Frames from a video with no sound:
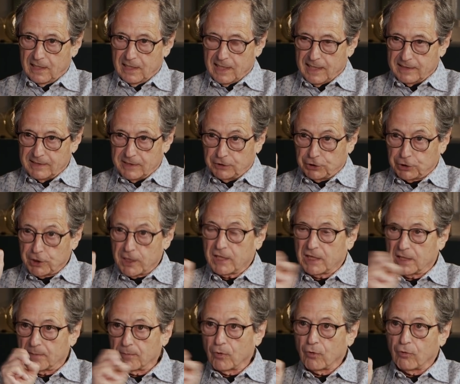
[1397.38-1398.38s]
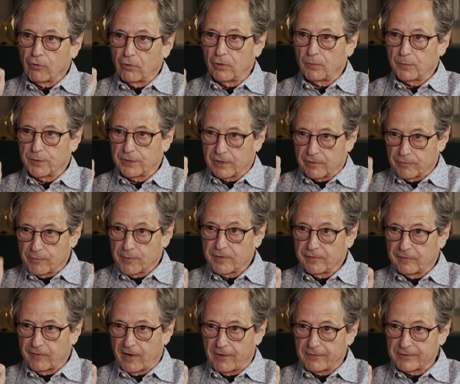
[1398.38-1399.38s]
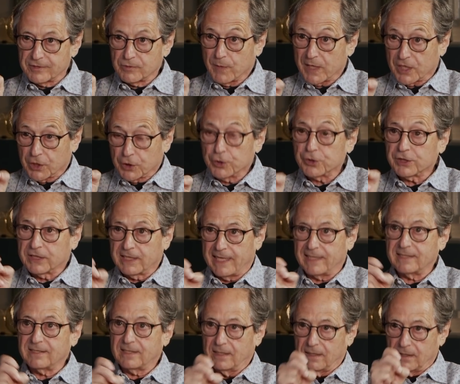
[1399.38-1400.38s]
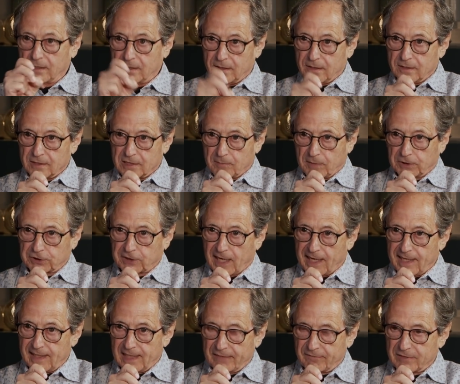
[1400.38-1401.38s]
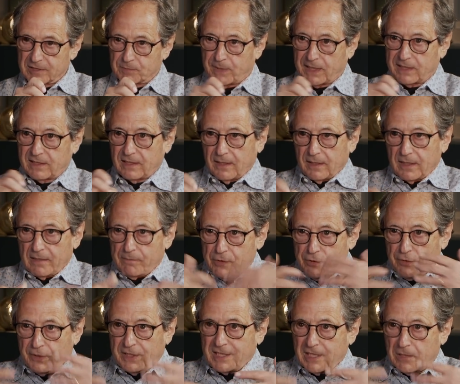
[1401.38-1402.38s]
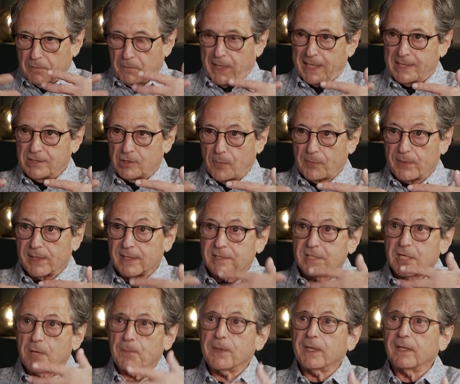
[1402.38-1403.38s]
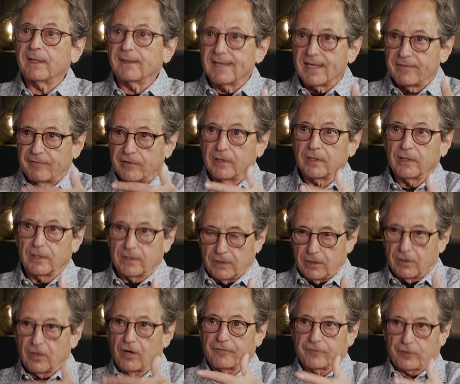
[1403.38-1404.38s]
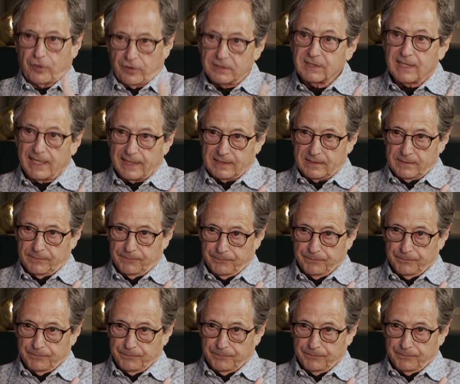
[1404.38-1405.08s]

and inject them all with coronavirus, we could get to much higher levels, but immunity depends on the typical level of contact.